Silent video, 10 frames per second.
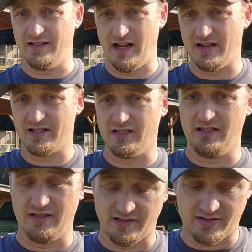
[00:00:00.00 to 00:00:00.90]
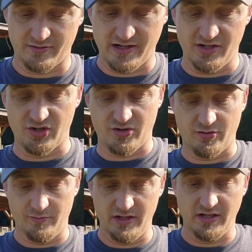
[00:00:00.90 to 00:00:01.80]
it actually is to raise your
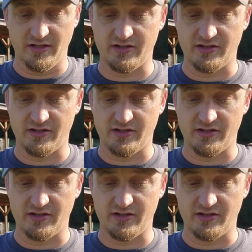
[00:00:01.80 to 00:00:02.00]
own meat.